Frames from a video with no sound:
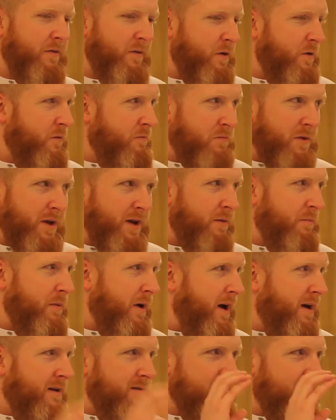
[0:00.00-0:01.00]
if you did it by
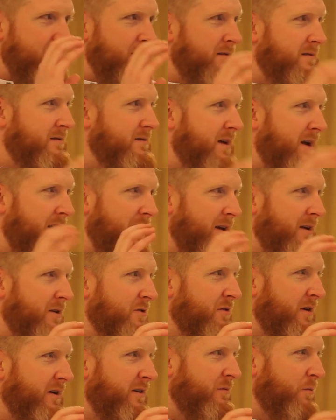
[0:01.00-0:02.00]
accident, taking a
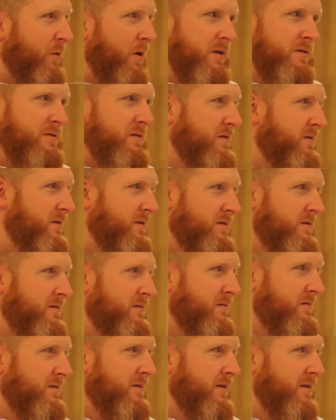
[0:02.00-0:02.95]
drink of water is.